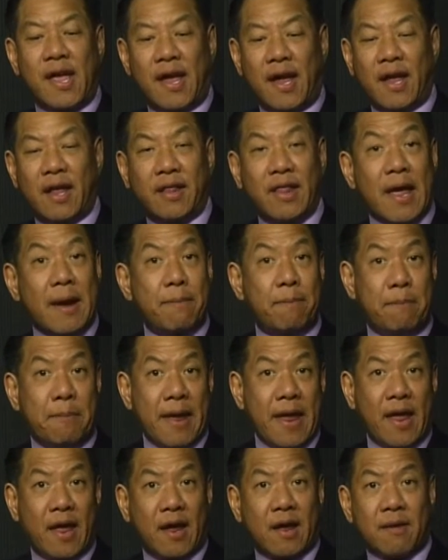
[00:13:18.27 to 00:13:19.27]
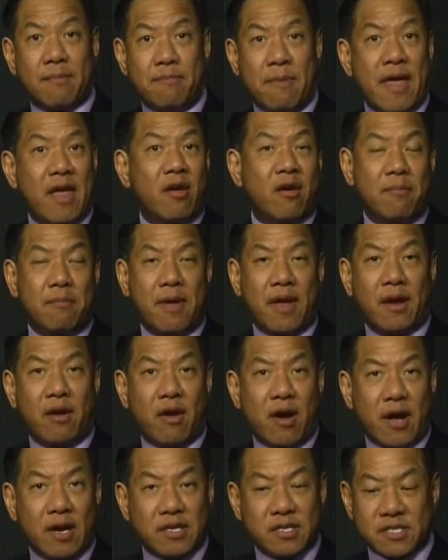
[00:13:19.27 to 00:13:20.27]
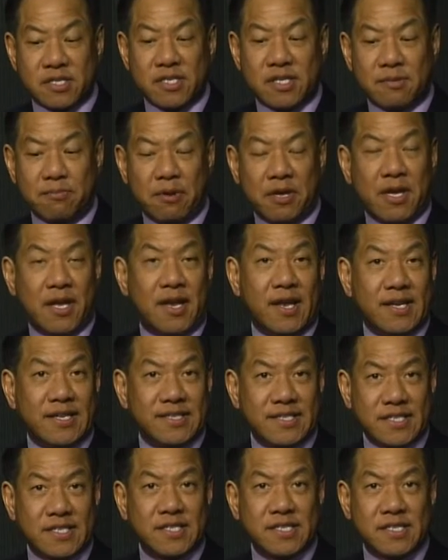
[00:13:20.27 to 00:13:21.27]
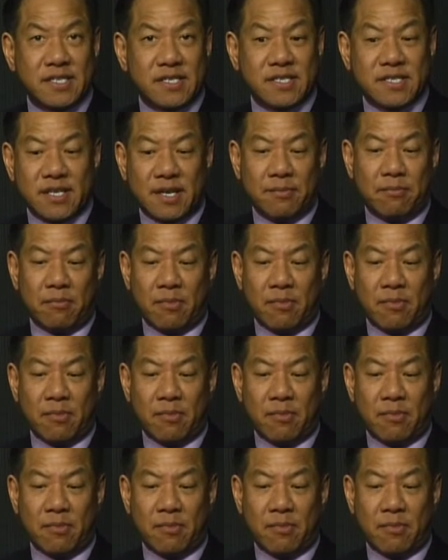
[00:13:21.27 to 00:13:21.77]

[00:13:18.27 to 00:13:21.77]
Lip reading: And that bank may or may not still be in existence.